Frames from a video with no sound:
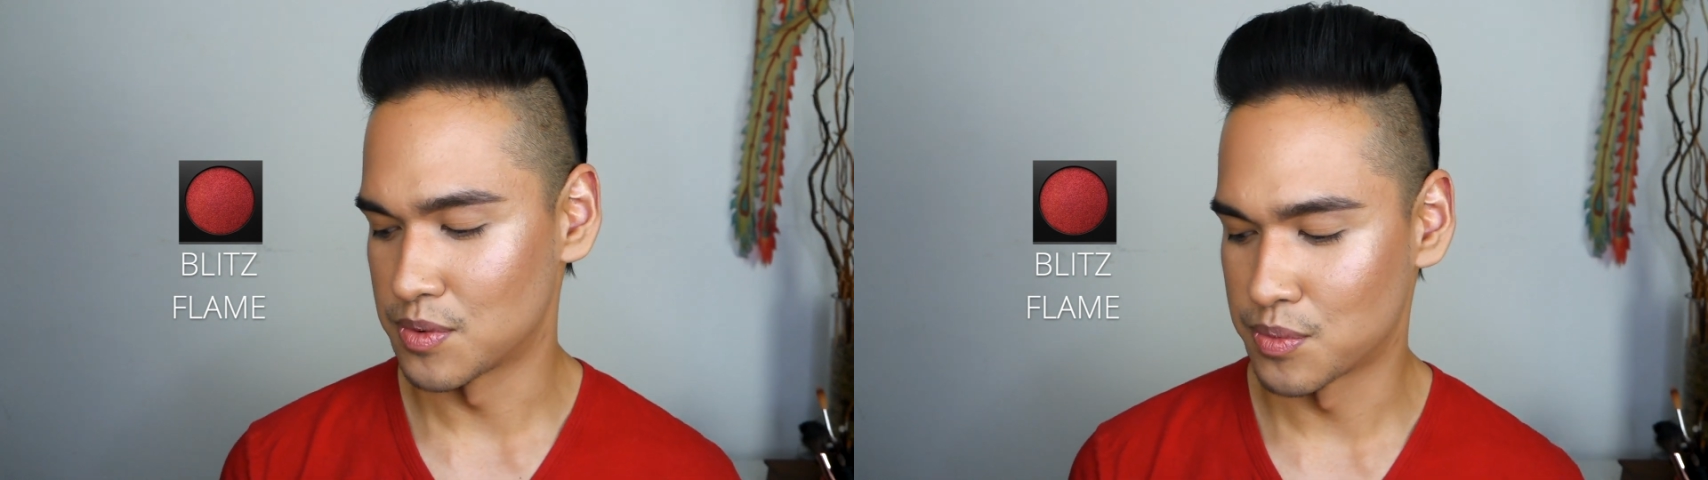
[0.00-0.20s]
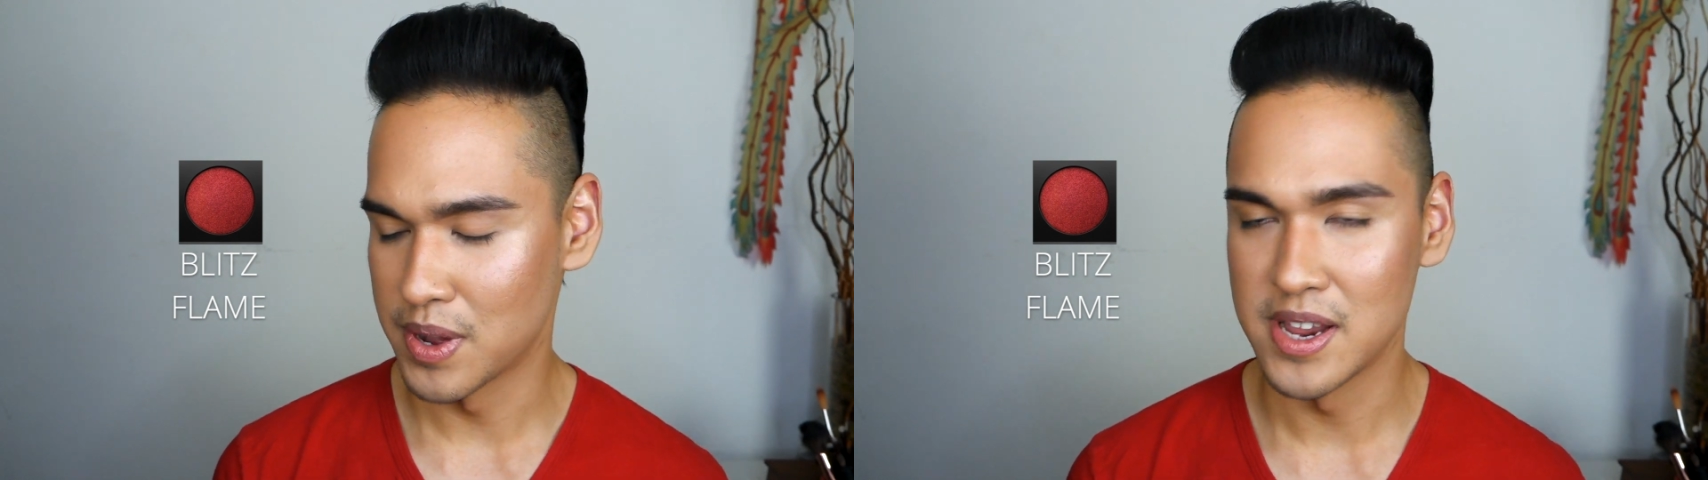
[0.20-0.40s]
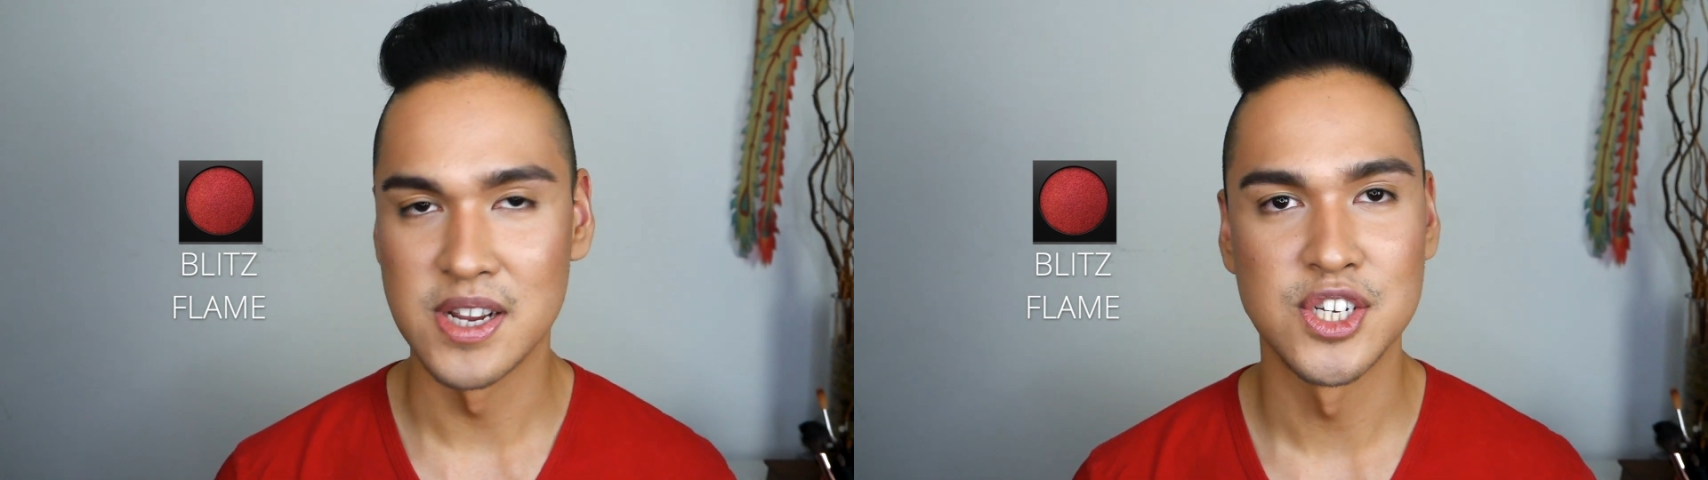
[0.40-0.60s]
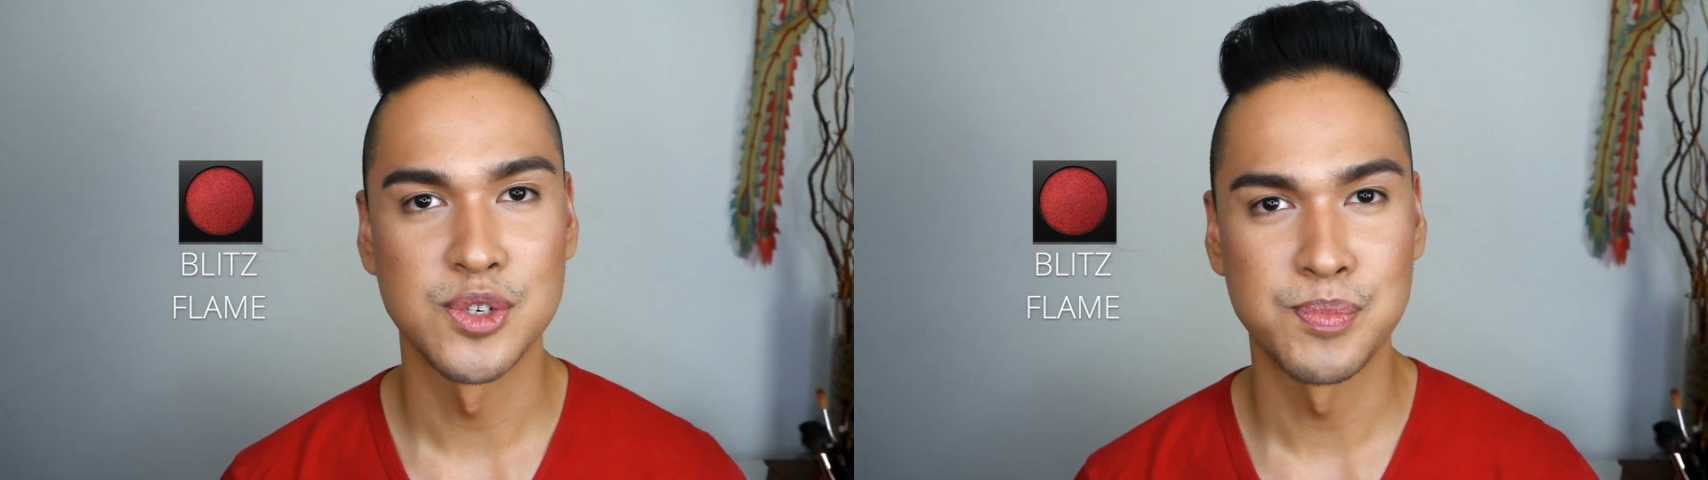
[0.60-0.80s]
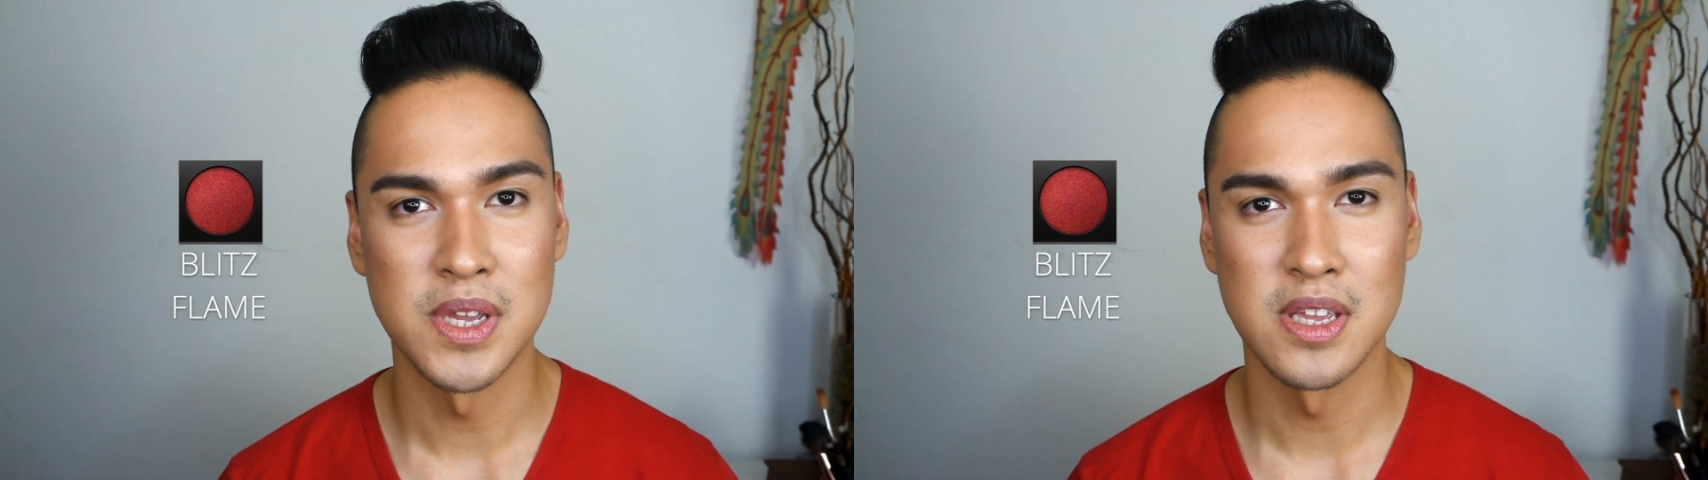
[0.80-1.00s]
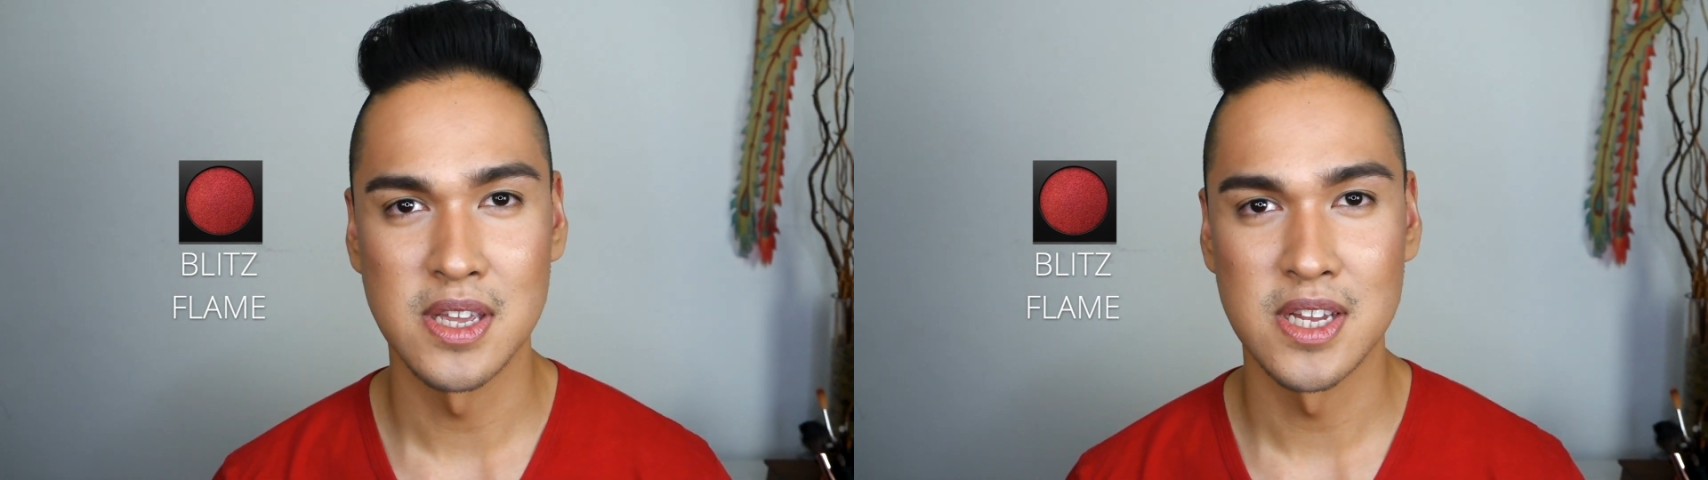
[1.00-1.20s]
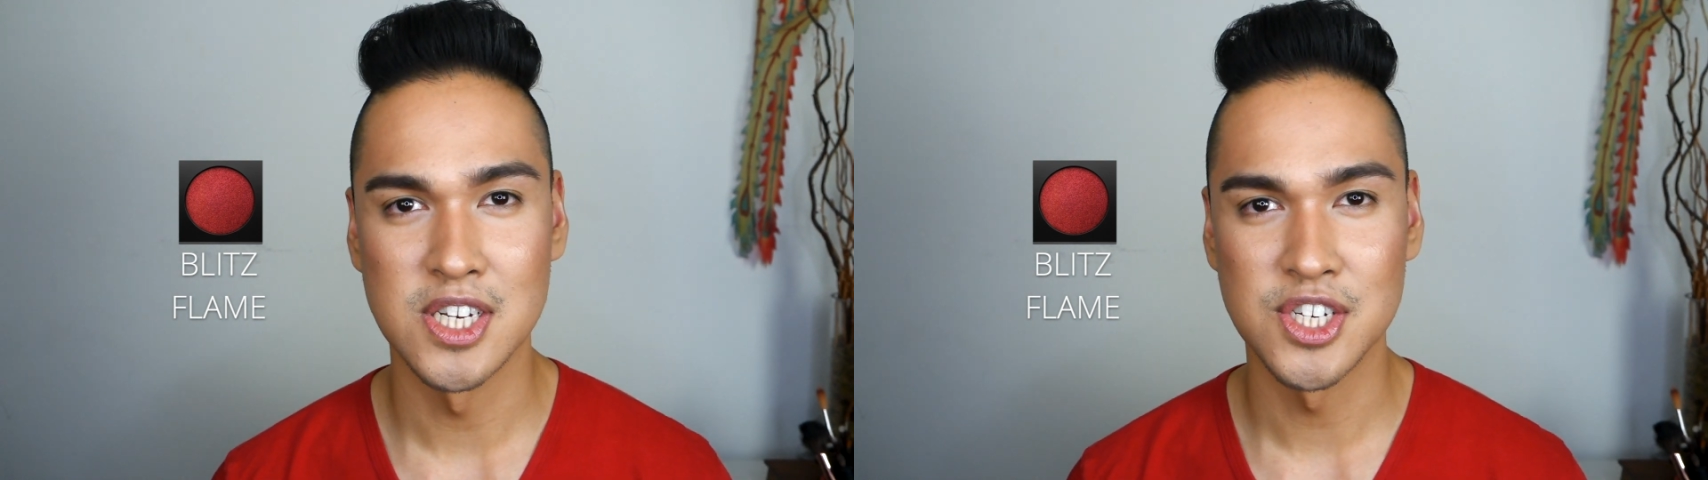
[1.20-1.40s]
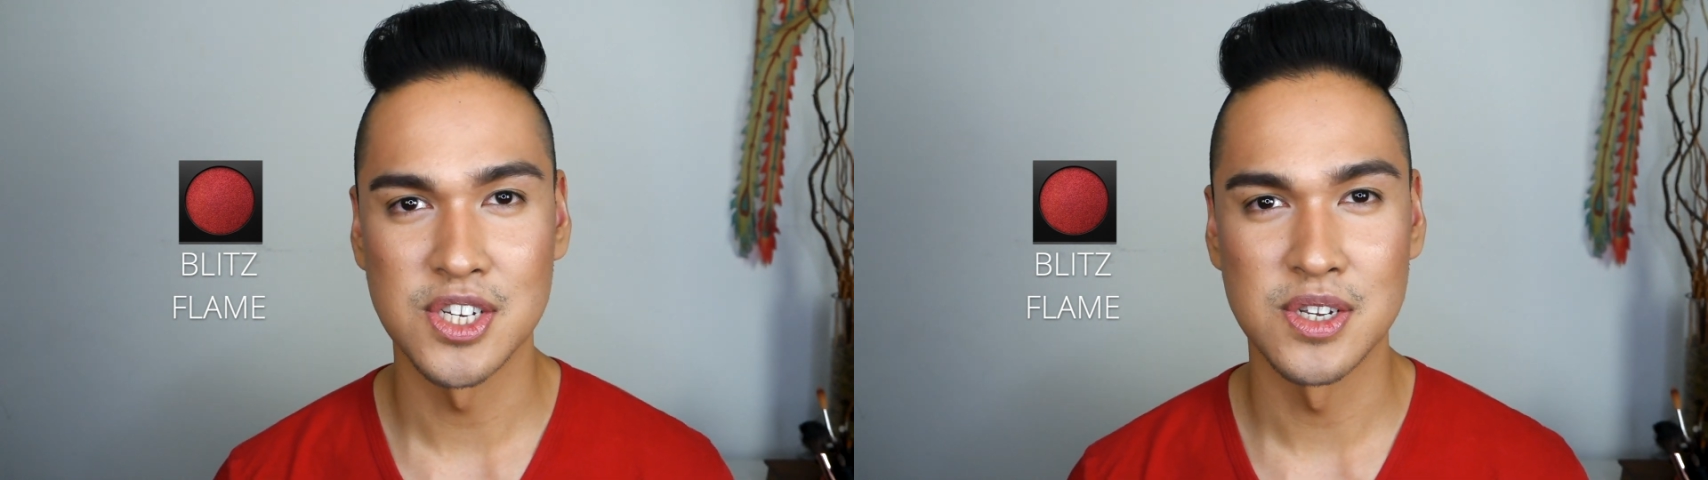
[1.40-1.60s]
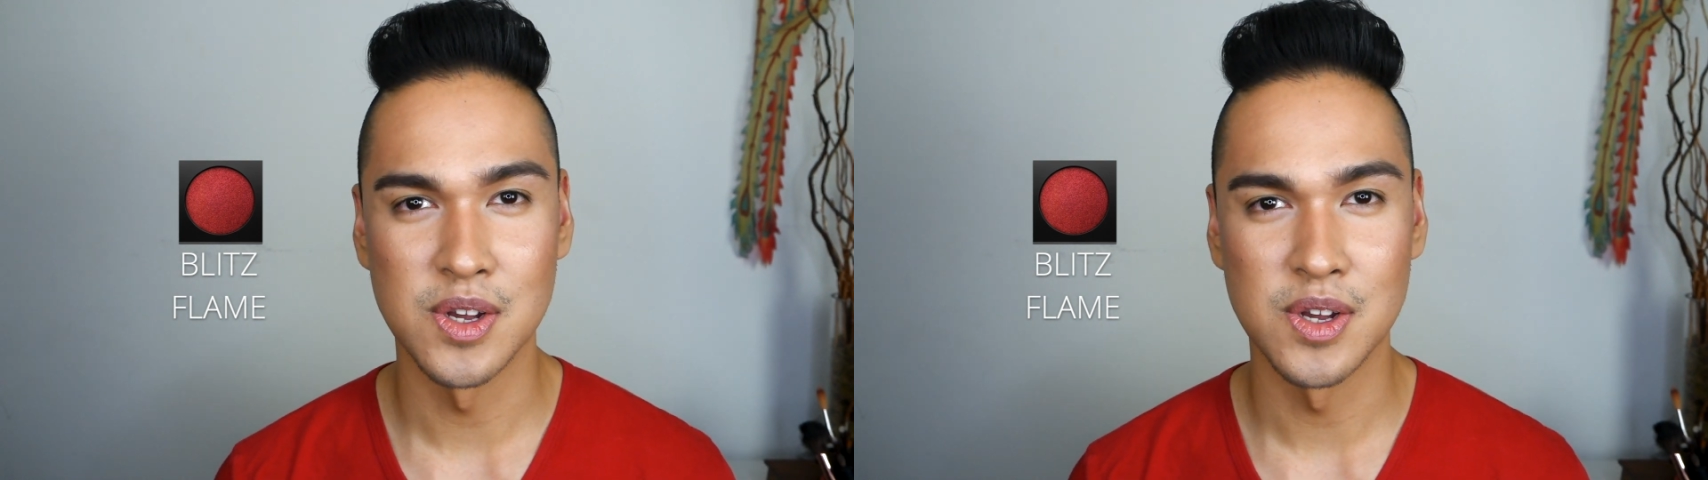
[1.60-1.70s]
reddish, pinkish,